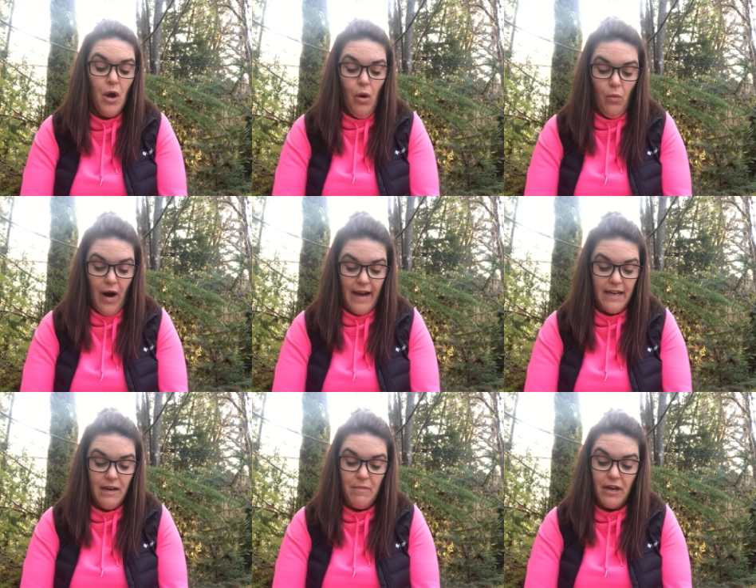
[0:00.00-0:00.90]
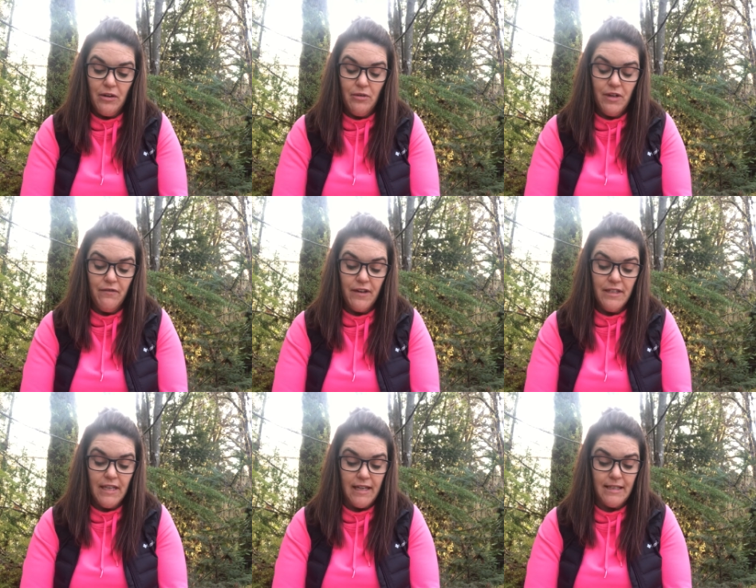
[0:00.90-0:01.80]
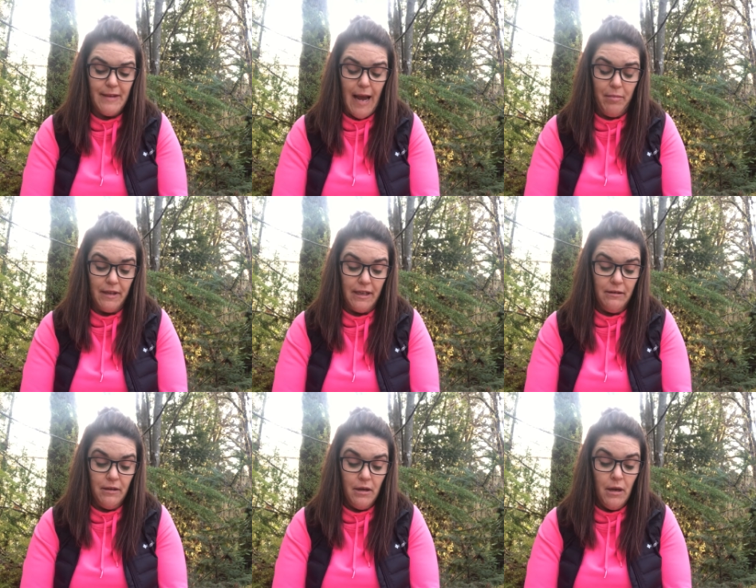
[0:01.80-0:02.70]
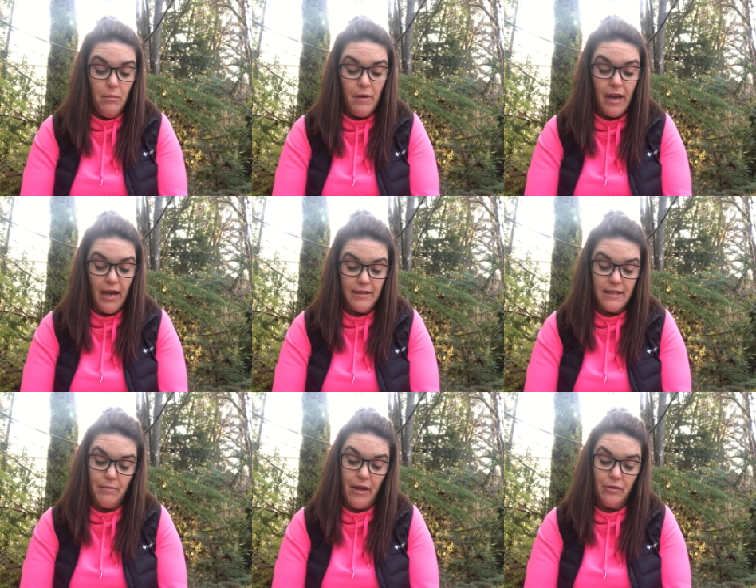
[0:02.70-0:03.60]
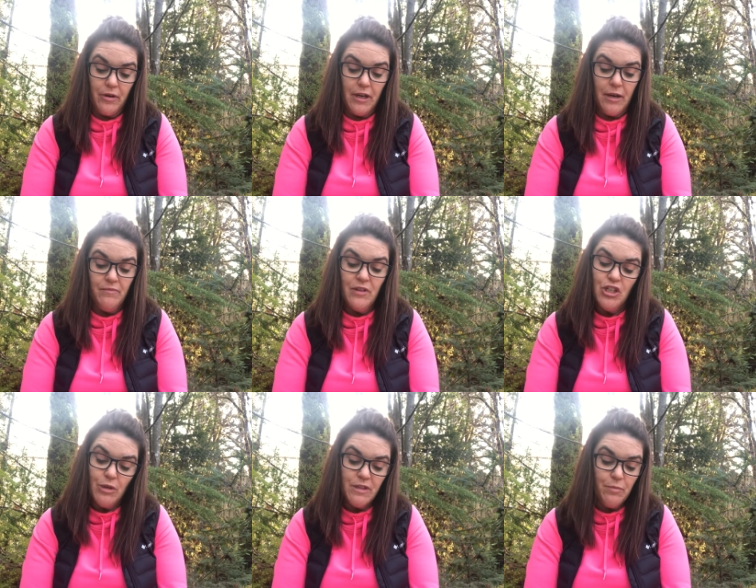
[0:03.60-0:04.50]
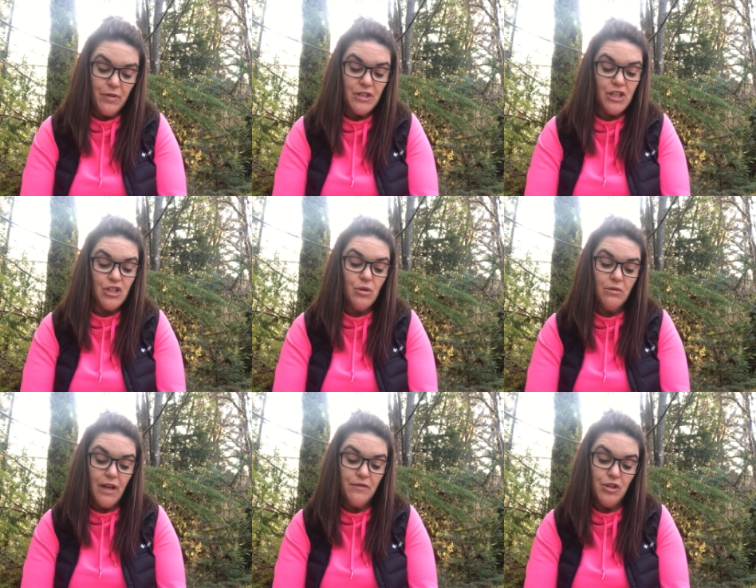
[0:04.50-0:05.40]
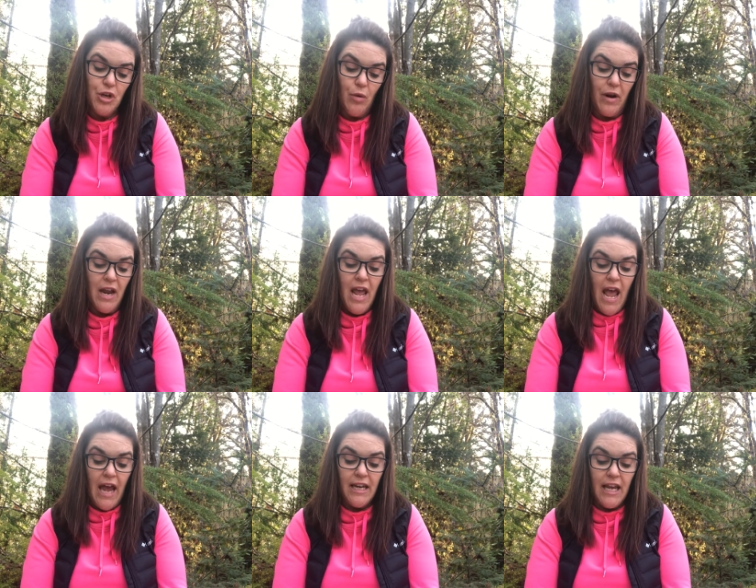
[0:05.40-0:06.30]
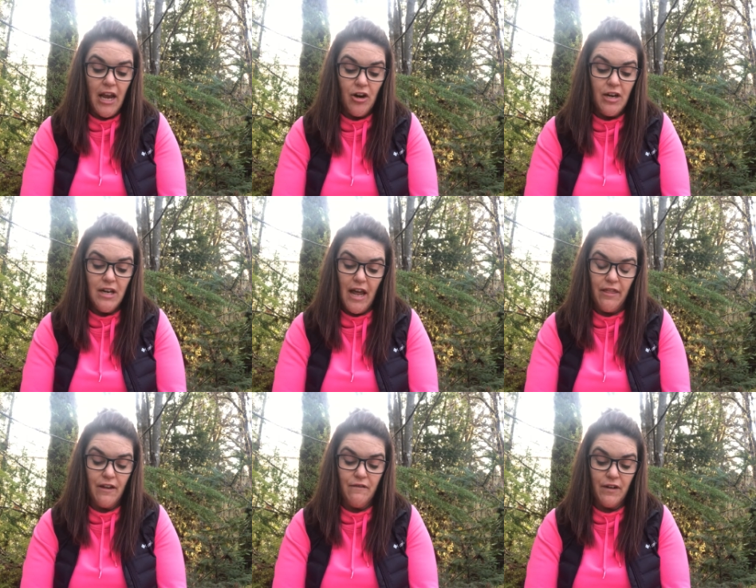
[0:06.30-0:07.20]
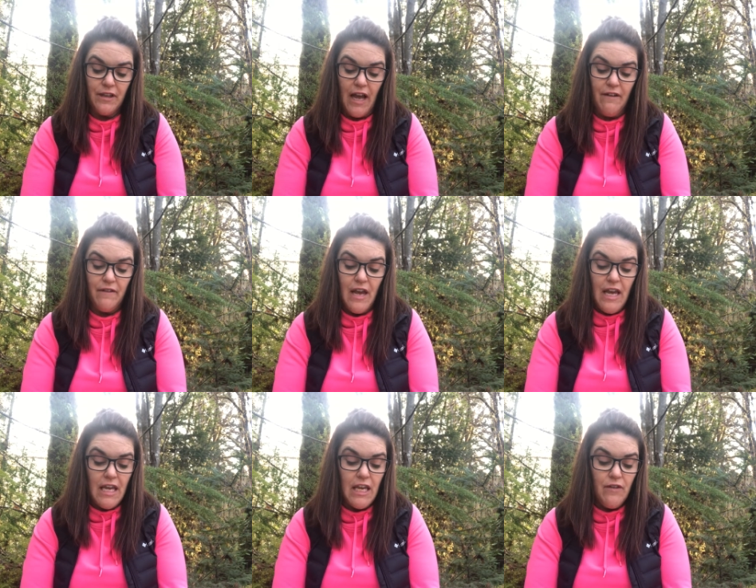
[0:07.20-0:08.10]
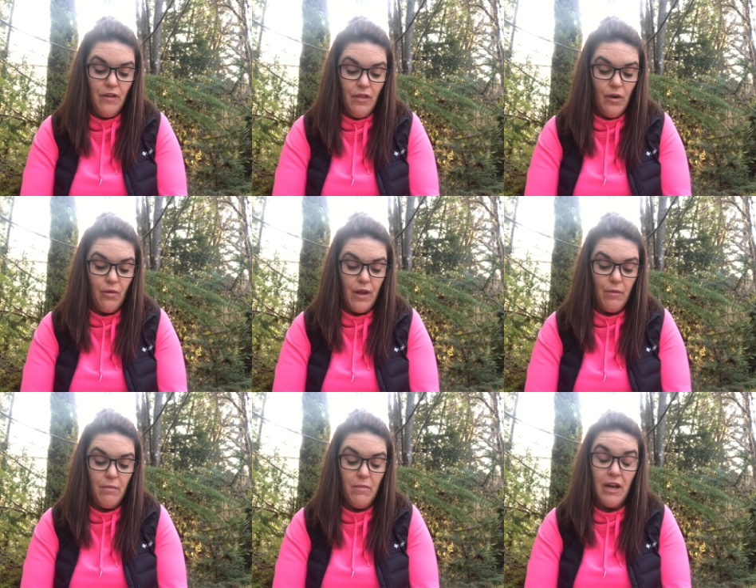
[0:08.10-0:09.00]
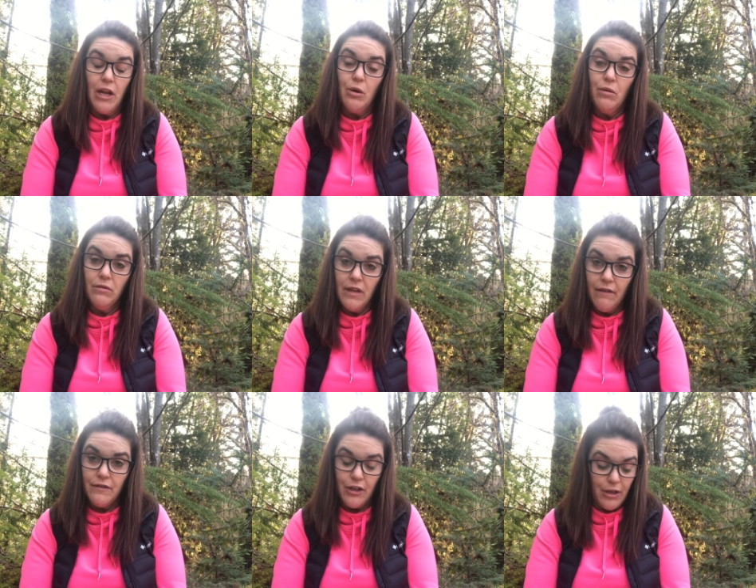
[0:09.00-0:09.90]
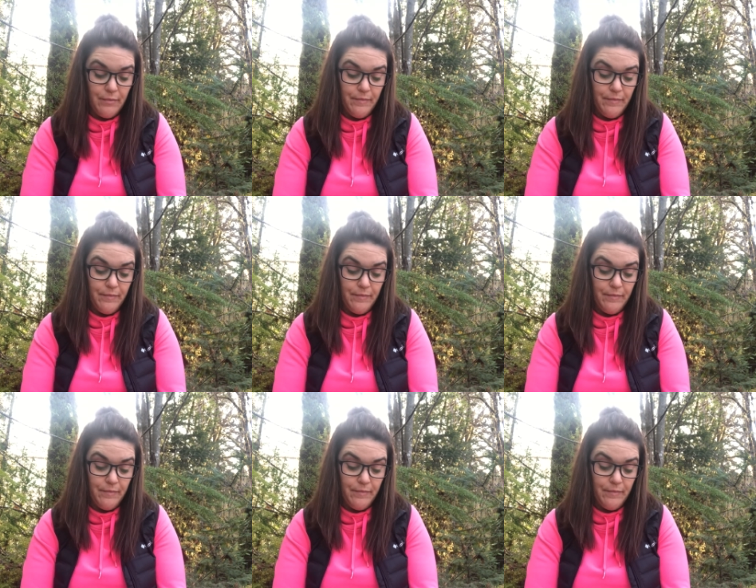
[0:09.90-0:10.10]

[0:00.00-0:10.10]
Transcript: Why did it make no difference? asked Abilene. Because, said Pellegrina, she was a princess who loved no one and cared nothing for love, even though there were many who loved her.